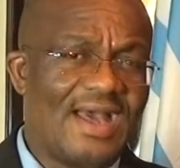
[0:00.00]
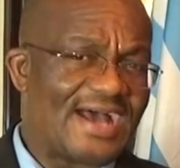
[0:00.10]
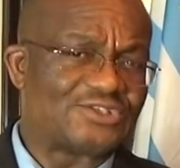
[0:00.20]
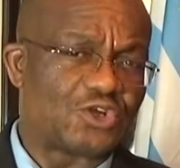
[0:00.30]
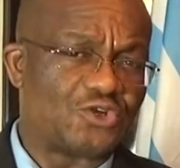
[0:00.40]

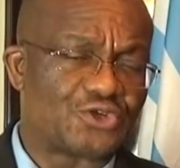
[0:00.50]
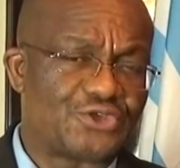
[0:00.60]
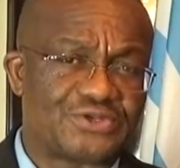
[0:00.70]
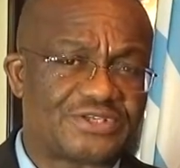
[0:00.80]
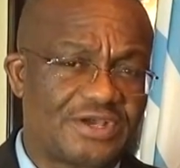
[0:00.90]
Antonio
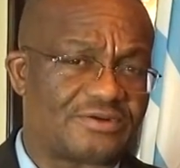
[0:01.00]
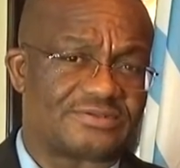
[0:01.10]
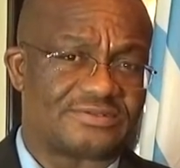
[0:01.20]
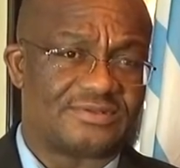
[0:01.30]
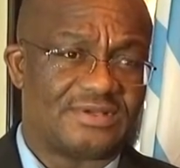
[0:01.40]
Guterres
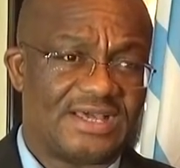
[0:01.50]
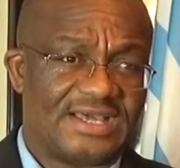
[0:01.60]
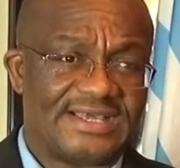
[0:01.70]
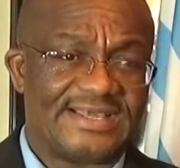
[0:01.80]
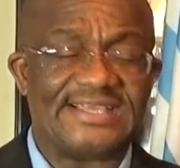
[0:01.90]

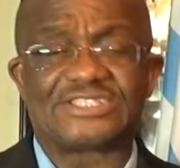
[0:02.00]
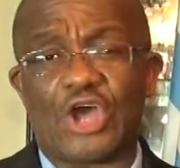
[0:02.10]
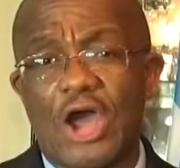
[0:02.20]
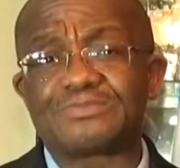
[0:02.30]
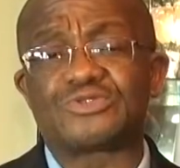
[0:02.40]
is
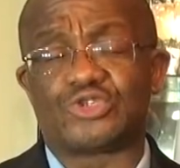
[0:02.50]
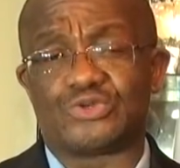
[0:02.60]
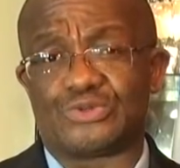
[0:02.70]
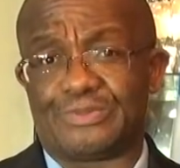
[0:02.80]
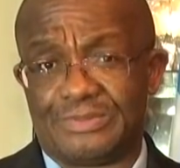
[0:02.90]
up
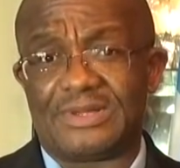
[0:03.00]
to